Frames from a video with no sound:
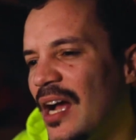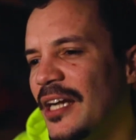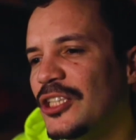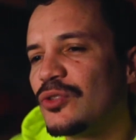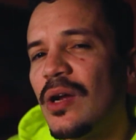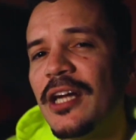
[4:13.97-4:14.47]

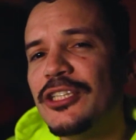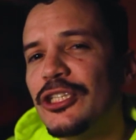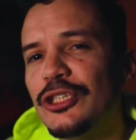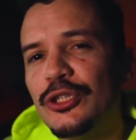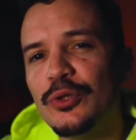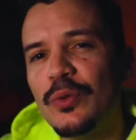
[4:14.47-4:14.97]
I tried to
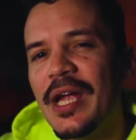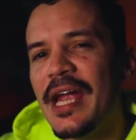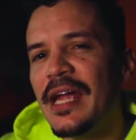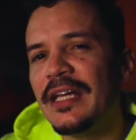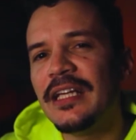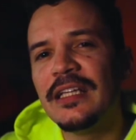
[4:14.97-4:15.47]
do
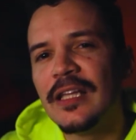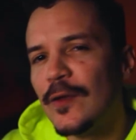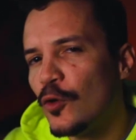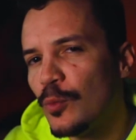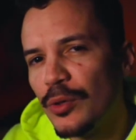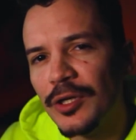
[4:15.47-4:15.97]
any
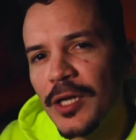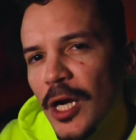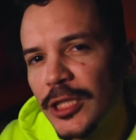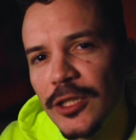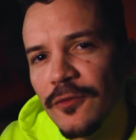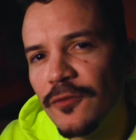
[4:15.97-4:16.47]
little
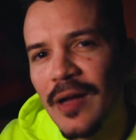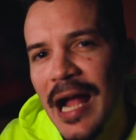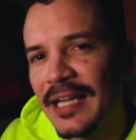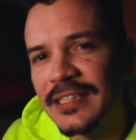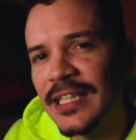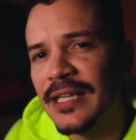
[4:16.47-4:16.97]
productive
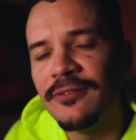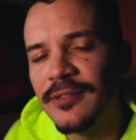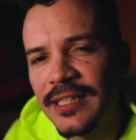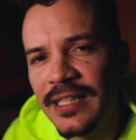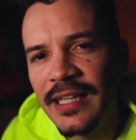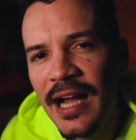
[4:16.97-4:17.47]

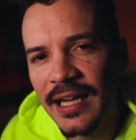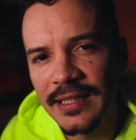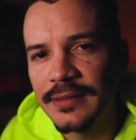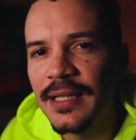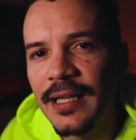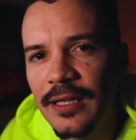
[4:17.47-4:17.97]
activity I
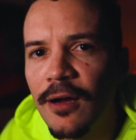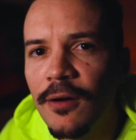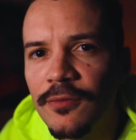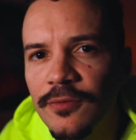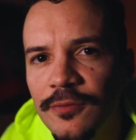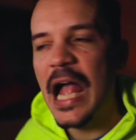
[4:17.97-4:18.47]
could think
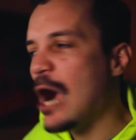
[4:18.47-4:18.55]
of.